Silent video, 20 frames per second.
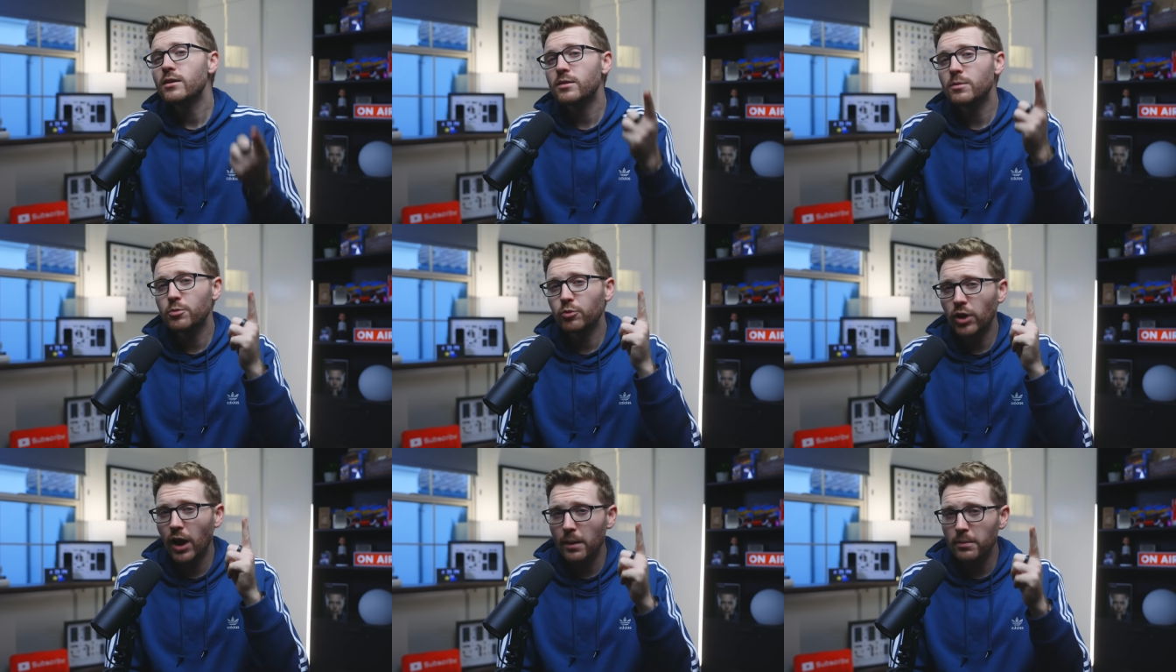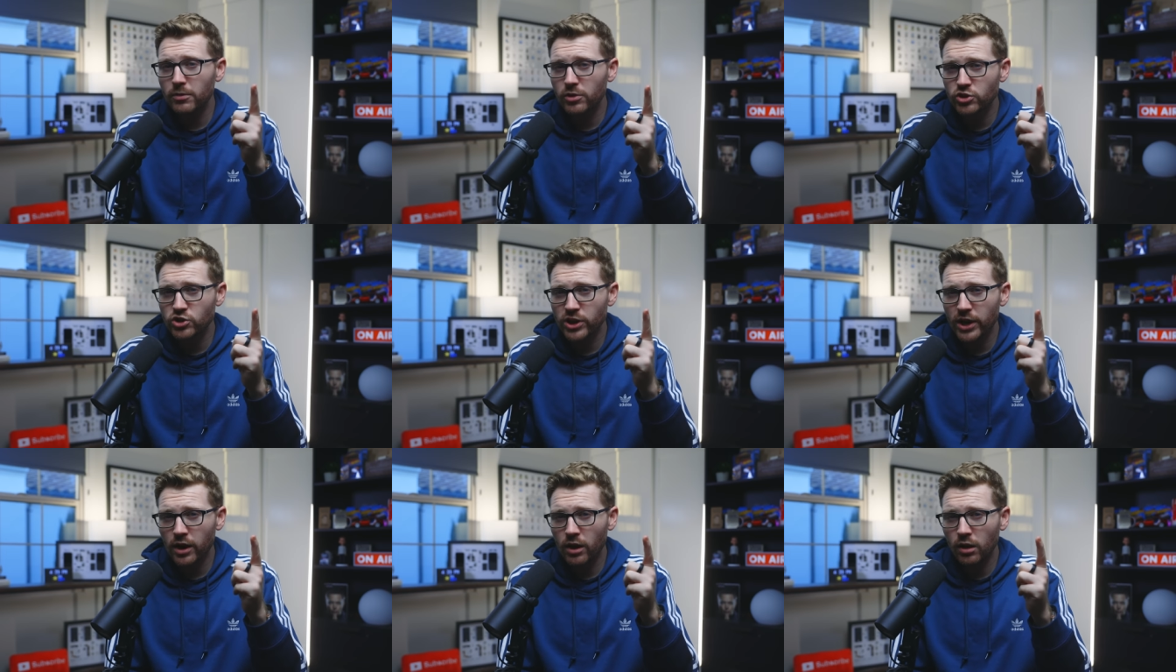subscribe to the
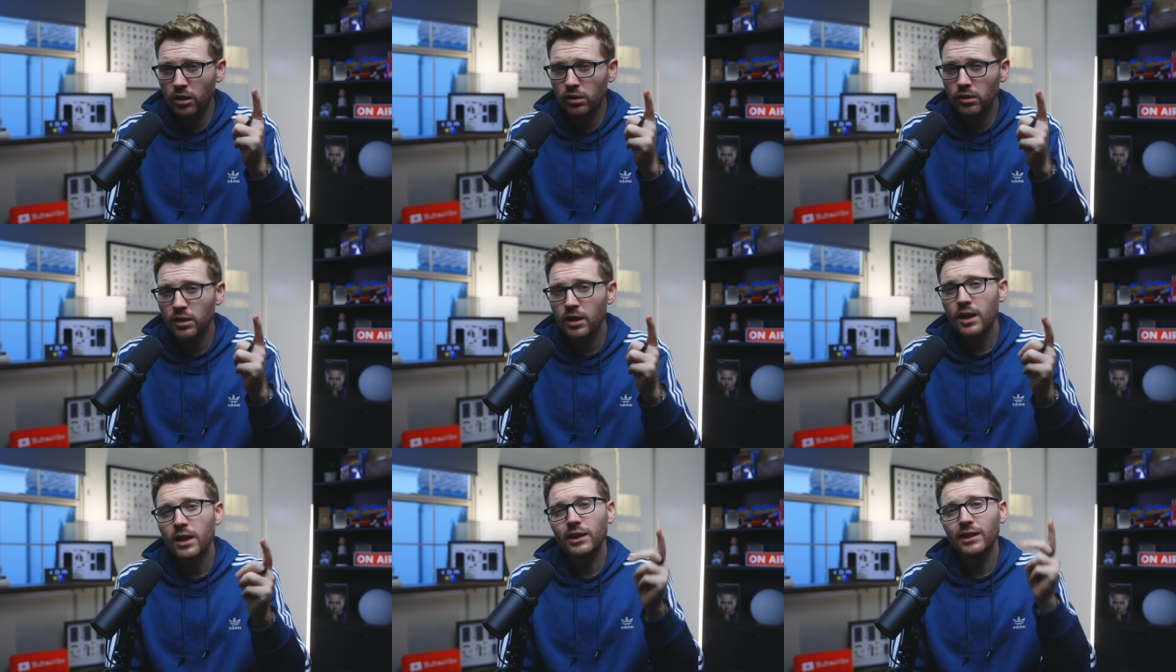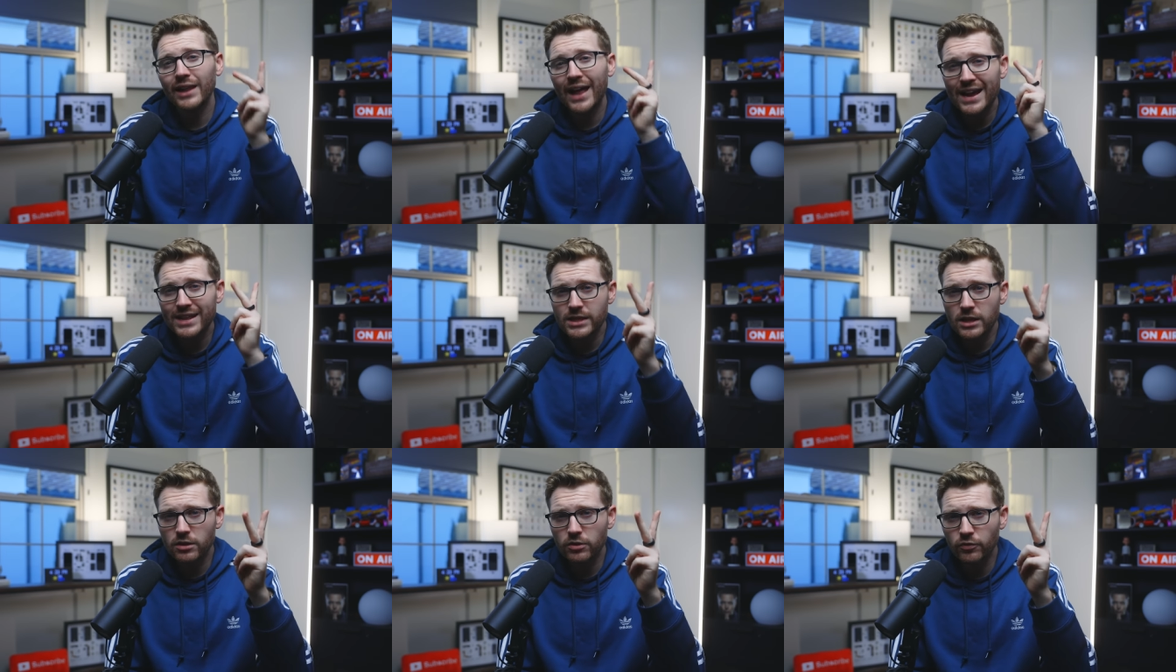channel,
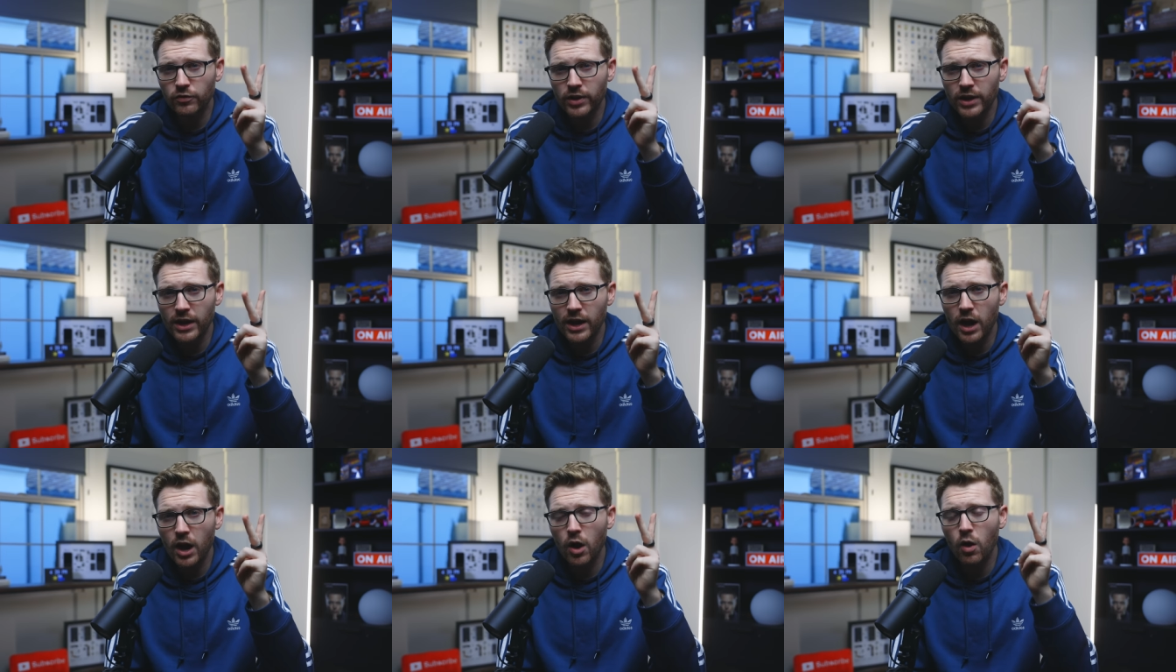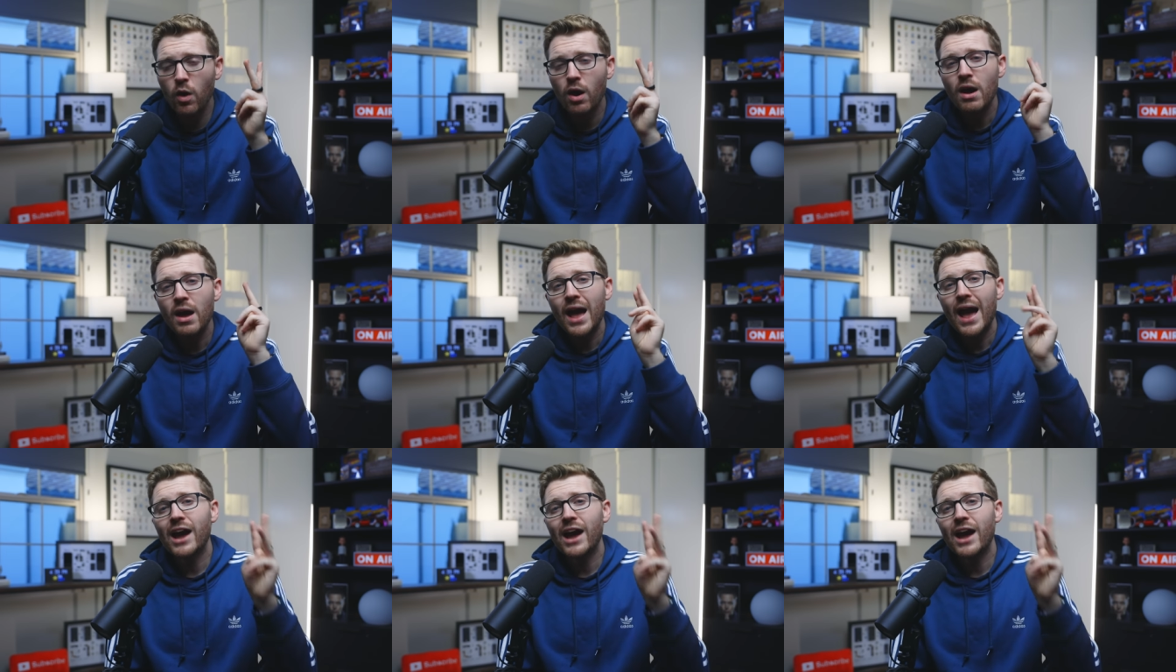like this video,